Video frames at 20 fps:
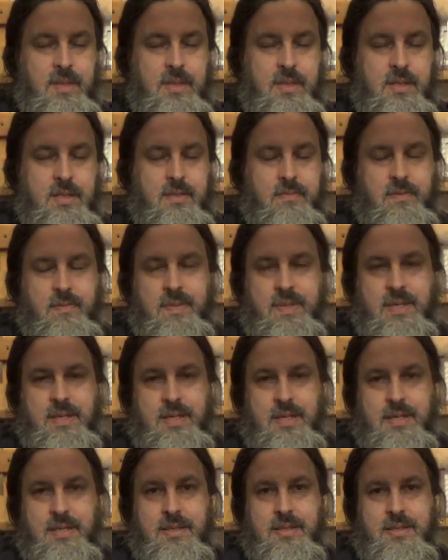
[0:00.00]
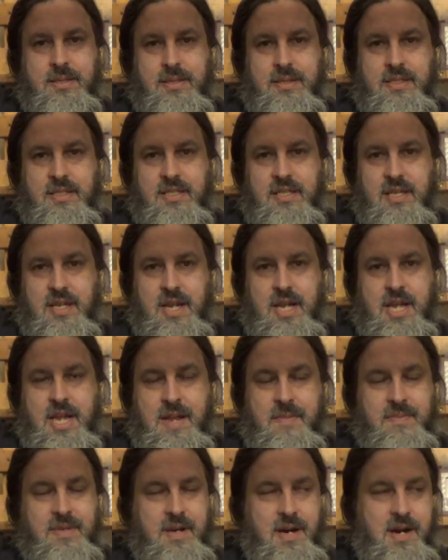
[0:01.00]
simply because I
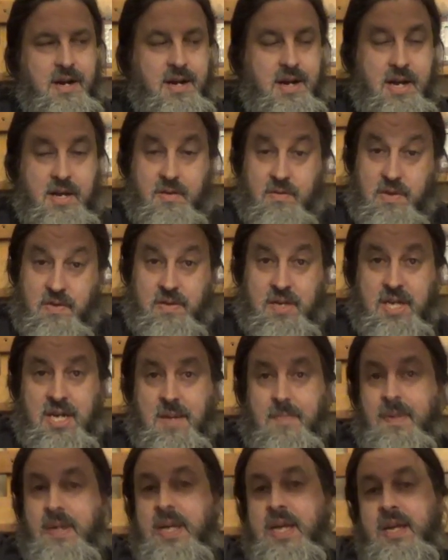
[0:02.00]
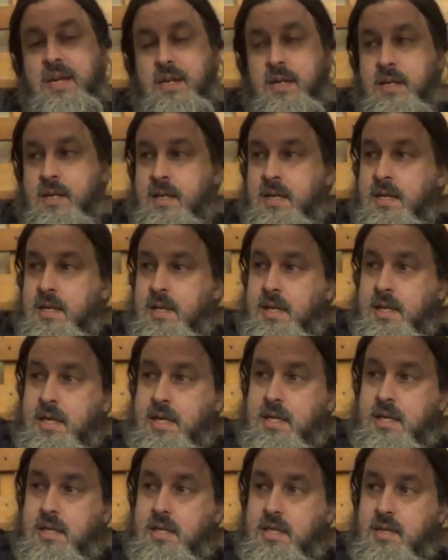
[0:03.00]
am tired and I do have to get up again
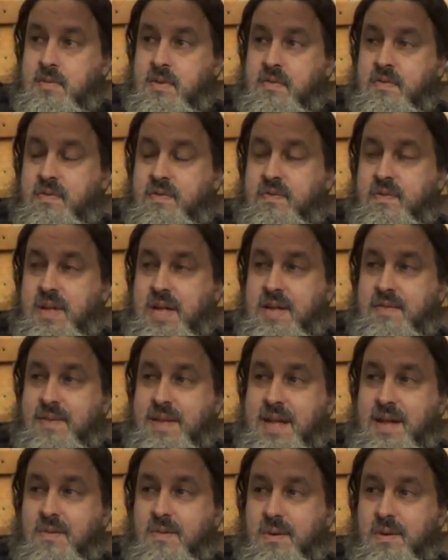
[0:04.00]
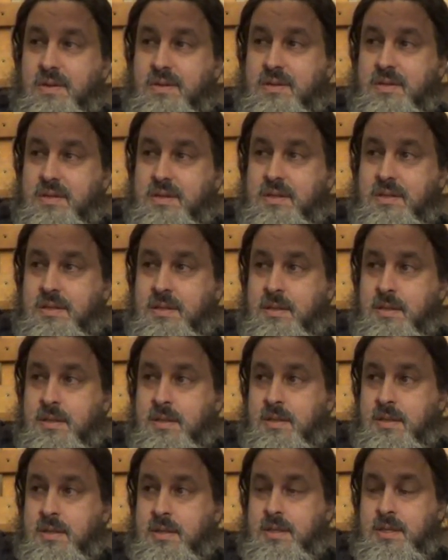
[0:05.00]
in just about five hours.
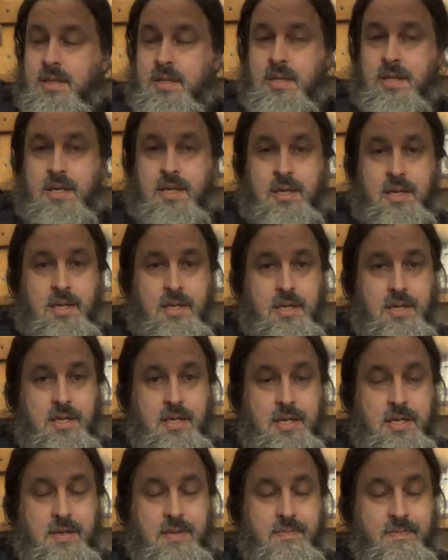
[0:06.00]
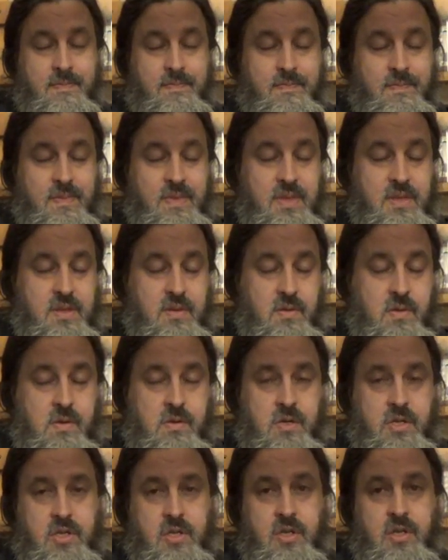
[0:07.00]
Uh, to go
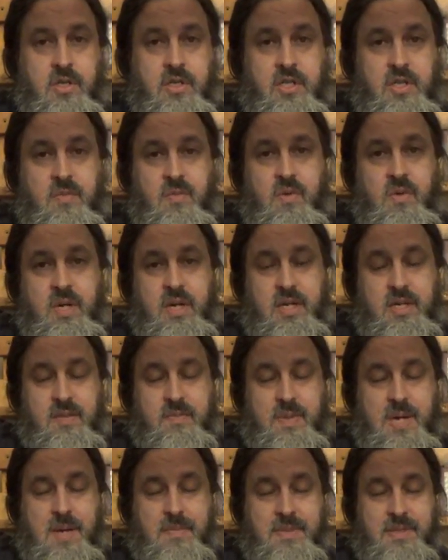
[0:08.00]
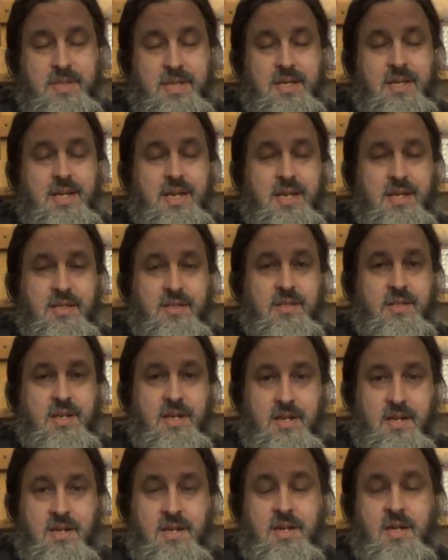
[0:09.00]
to church in the morning. It's Palm Sunday. It's
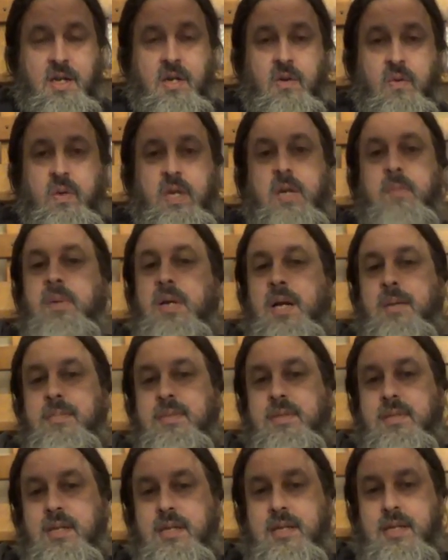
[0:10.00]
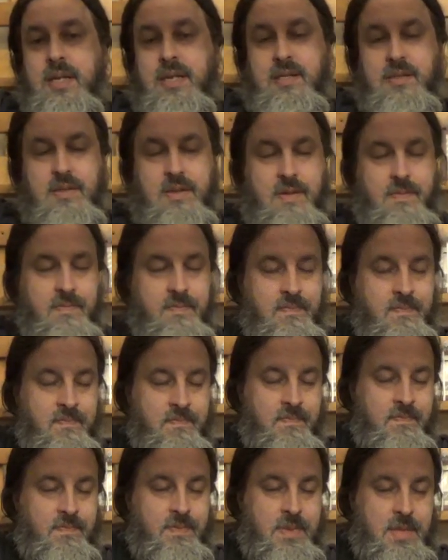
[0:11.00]
uh, Greek Palm Sunday. So,
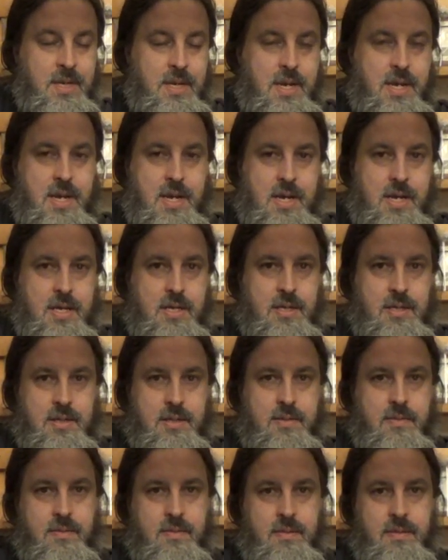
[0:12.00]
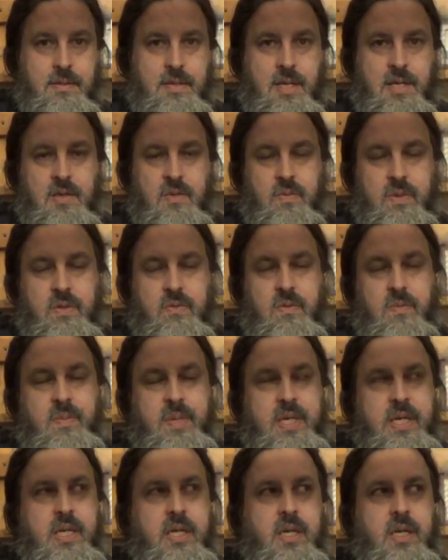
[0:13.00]
and next week will
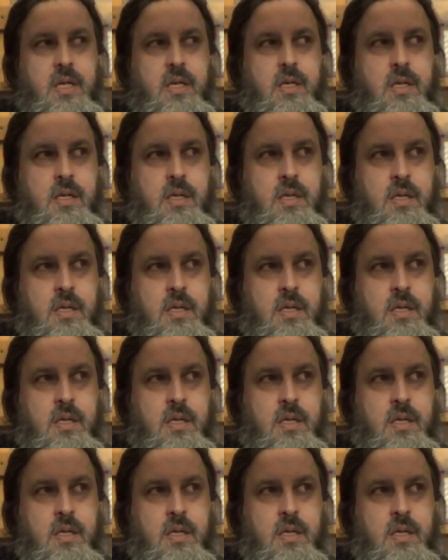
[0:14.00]
be uh,